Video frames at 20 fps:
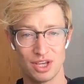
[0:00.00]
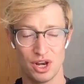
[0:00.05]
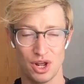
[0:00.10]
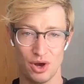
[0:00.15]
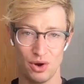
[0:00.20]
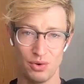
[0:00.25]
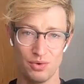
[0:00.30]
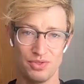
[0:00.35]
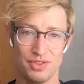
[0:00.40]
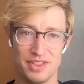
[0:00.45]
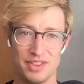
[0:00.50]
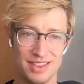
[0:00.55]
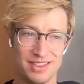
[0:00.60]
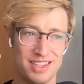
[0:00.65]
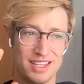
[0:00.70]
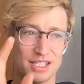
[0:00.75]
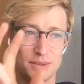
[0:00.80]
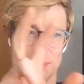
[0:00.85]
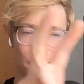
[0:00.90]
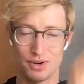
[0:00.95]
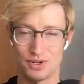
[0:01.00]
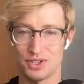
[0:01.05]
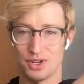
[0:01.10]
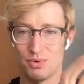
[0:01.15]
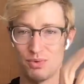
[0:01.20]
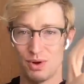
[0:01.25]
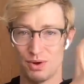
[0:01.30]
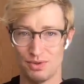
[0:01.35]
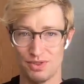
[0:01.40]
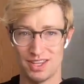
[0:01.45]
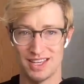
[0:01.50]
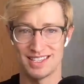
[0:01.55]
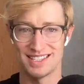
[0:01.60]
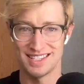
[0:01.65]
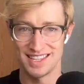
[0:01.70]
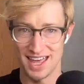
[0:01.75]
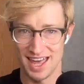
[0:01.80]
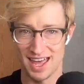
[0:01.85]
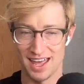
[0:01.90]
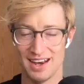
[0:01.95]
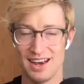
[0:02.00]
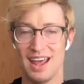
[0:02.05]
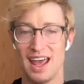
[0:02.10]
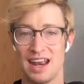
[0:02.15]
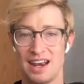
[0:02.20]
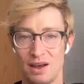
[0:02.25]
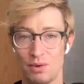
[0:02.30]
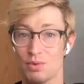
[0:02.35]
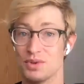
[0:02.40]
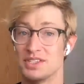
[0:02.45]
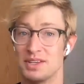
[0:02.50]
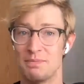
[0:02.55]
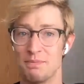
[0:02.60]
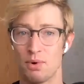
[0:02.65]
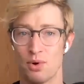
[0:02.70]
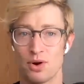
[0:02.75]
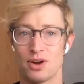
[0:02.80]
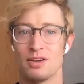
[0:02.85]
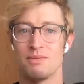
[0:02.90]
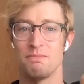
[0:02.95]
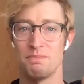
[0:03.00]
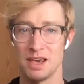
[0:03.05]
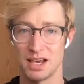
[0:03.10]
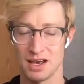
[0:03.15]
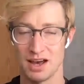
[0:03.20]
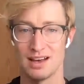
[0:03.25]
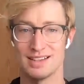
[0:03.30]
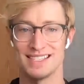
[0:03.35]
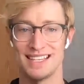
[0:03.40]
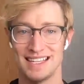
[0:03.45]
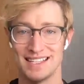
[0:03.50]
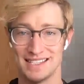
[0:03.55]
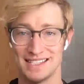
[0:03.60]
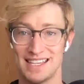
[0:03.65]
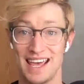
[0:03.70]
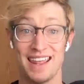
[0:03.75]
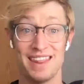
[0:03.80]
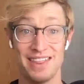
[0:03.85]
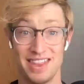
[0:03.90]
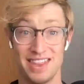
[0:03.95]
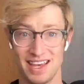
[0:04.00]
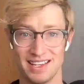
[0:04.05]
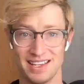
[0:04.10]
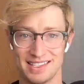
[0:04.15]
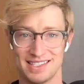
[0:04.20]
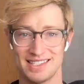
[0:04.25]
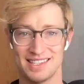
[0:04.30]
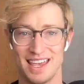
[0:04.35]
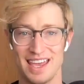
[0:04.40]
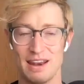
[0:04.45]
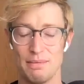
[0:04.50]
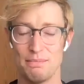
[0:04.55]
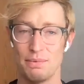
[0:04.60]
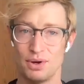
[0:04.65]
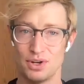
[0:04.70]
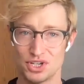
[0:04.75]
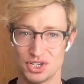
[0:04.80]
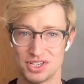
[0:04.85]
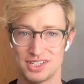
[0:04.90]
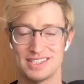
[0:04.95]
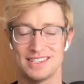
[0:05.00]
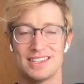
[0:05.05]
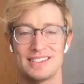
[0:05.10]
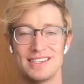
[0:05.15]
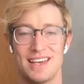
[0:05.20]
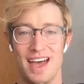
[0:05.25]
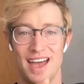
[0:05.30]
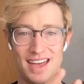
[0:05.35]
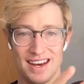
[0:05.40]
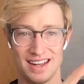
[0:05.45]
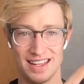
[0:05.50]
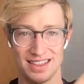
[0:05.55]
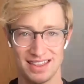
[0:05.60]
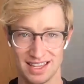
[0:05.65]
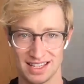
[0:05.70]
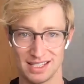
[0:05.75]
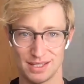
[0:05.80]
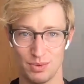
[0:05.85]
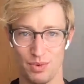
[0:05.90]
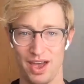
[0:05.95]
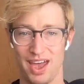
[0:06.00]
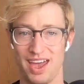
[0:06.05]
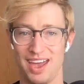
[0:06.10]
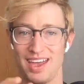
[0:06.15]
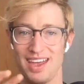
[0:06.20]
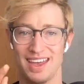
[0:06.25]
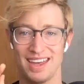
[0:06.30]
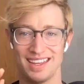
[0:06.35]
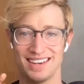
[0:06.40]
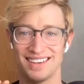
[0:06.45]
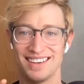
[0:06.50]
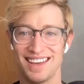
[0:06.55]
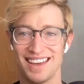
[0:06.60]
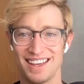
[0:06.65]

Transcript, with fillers: you know th- this person wrote this then and it was important because it said this it pushed society this way it